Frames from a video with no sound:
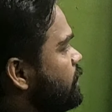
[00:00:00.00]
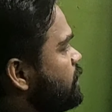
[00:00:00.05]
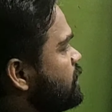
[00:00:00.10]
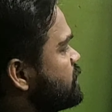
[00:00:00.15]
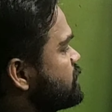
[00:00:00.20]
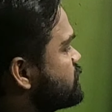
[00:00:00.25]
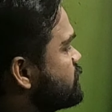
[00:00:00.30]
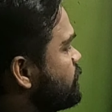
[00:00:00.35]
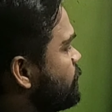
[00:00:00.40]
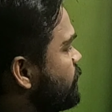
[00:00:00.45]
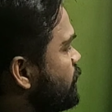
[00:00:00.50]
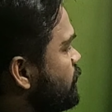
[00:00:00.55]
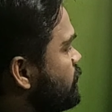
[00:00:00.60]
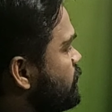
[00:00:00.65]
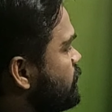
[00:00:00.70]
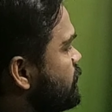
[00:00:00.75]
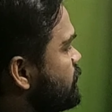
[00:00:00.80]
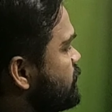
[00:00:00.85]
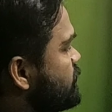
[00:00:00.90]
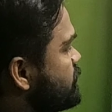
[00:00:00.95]

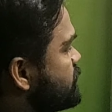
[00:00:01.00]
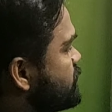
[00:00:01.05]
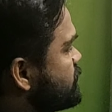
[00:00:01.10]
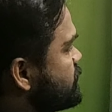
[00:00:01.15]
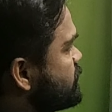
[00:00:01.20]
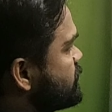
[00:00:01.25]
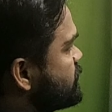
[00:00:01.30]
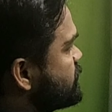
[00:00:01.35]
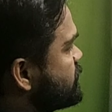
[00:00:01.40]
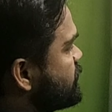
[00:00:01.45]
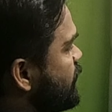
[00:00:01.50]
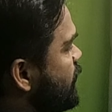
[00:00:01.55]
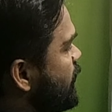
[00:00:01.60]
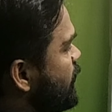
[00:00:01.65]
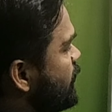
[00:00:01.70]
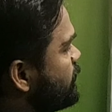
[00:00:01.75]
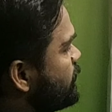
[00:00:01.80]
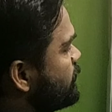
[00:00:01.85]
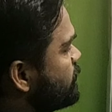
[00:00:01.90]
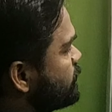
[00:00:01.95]
Similarly,
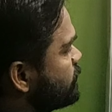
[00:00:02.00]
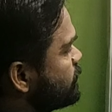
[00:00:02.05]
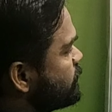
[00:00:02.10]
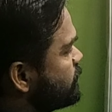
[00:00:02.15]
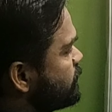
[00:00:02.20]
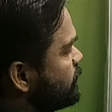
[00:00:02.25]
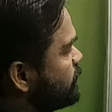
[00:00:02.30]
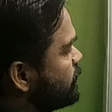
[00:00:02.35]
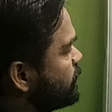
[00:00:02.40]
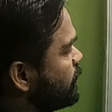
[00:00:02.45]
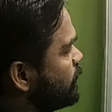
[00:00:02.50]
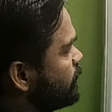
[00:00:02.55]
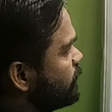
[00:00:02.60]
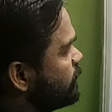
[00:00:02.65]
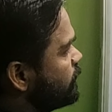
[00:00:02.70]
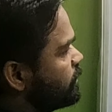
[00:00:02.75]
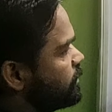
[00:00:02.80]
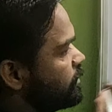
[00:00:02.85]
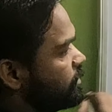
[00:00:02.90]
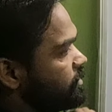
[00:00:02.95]
tan theta
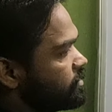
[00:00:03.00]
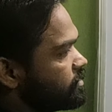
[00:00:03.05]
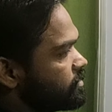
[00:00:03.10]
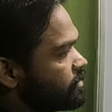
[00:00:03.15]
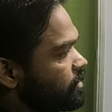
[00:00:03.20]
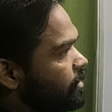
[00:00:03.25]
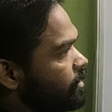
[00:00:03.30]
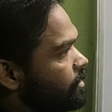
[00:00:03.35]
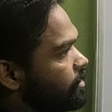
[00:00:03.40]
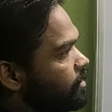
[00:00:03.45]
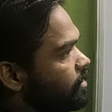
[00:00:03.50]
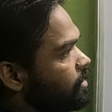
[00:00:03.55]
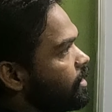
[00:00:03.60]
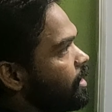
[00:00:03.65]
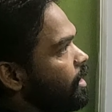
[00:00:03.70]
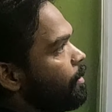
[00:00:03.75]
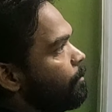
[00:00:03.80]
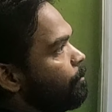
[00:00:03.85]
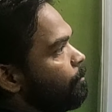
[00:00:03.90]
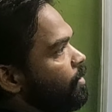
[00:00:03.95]
is
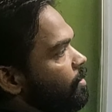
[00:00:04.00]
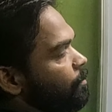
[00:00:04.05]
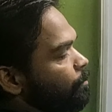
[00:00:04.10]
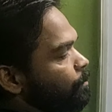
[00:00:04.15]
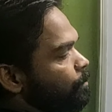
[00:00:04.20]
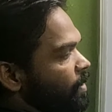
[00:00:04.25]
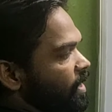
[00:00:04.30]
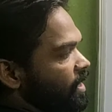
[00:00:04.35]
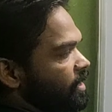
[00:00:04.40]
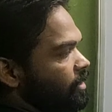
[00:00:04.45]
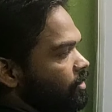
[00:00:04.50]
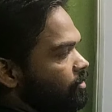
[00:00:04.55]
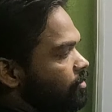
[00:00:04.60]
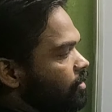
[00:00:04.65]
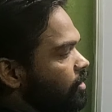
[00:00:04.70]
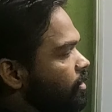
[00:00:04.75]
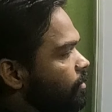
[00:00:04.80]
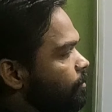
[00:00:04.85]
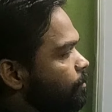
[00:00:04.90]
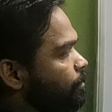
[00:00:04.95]

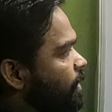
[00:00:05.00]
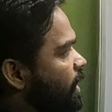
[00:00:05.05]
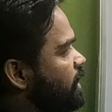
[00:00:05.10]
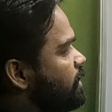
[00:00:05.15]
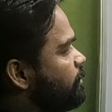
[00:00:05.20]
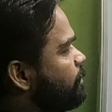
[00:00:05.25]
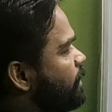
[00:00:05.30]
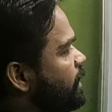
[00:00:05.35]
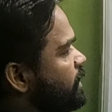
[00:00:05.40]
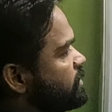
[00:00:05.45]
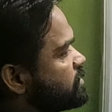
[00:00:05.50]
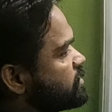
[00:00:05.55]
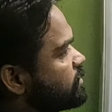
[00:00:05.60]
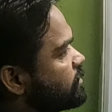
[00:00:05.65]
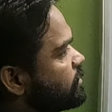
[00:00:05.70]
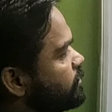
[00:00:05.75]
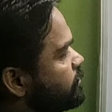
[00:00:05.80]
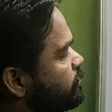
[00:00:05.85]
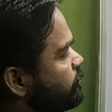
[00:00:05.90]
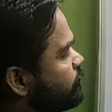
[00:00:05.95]
perpendicular by base,
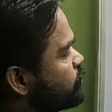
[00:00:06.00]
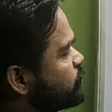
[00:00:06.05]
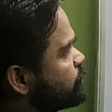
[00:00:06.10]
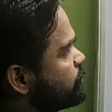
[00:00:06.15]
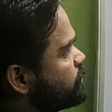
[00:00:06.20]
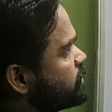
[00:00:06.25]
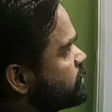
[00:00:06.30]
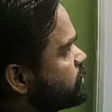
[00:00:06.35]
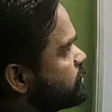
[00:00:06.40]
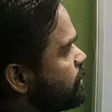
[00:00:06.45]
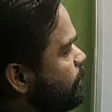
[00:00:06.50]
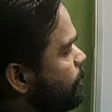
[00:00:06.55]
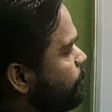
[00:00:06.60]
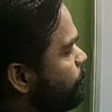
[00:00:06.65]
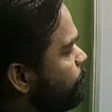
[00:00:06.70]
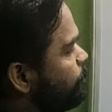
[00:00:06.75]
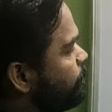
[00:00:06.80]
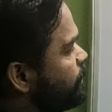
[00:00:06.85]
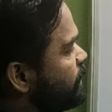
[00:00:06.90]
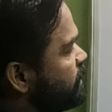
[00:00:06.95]
which means
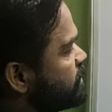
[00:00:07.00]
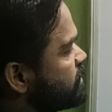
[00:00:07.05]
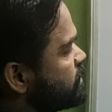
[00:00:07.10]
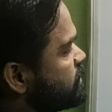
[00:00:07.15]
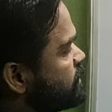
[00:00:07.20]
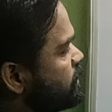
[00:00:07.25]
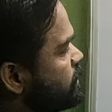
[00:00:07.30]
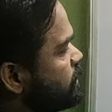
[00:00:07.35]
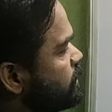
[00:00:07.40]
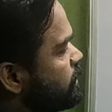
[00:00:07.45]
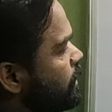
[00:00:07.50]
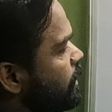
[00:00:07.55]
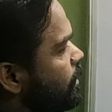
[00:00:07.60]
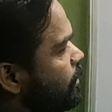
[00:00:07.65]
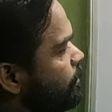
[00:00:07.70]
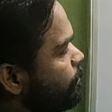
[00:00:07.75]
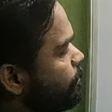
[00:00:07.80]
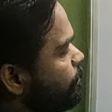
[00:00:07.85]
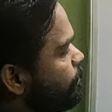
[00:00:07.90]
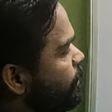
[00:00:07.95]
BC
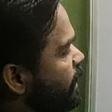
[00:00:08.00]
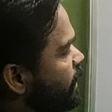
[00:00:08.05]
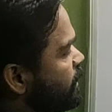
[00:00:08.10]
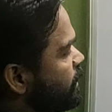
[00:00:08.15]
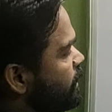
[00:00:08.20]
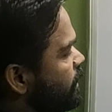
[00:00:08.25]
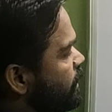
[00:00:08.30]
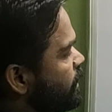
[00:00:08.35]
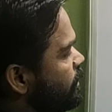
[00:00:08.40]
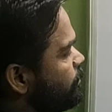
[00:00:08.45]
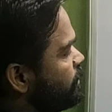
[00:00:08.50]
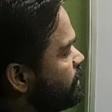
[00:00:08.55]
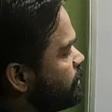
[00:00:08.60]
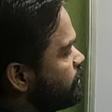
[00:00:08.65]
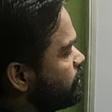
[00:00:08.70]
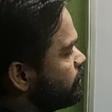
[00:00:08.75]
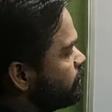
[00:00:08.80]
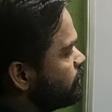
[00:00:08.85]
by AB.